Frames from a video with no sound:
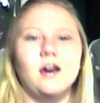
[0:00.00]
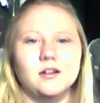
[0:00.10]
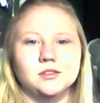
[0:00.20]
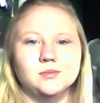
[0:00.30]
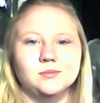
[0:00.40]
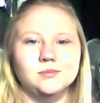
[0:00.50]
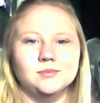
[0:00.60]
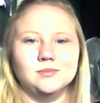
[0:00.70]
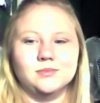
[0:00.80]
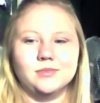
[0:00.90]
um,
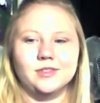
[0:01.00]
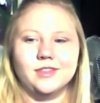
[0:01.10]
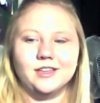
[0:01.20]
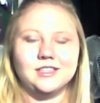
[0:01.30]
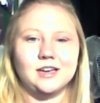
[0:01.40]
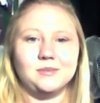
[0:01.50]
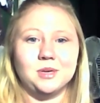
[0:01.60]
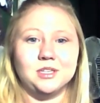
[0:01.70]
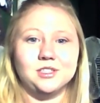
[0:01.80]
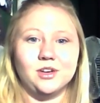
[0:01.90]
like ten
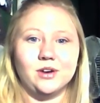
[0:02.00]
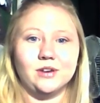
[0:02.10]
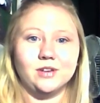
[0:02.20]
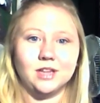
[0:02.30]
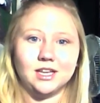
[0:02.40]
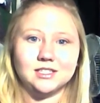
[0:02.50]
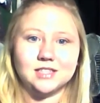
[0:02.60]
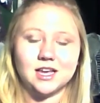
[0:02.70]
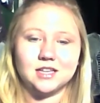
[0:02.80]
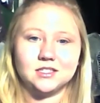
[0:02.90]
minutes ago, I
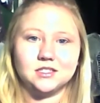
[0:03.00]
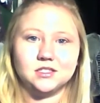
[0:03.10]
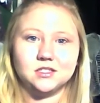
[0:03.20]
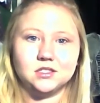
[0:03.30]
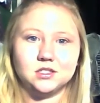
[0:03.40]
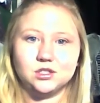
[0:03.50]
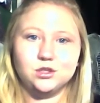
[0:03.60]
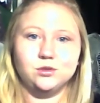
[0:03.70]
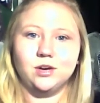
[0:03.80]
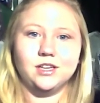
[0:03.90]
realized that
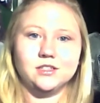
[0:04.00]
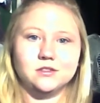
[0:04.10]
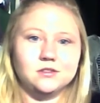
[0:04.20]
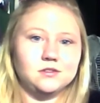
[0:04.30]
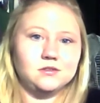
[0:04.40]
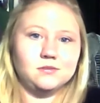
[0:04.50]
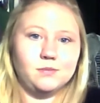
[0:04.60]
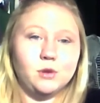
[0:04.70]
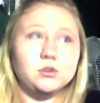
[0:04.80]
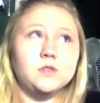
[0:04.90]
you guys,
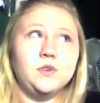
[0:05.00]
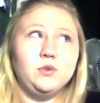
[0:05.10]
most of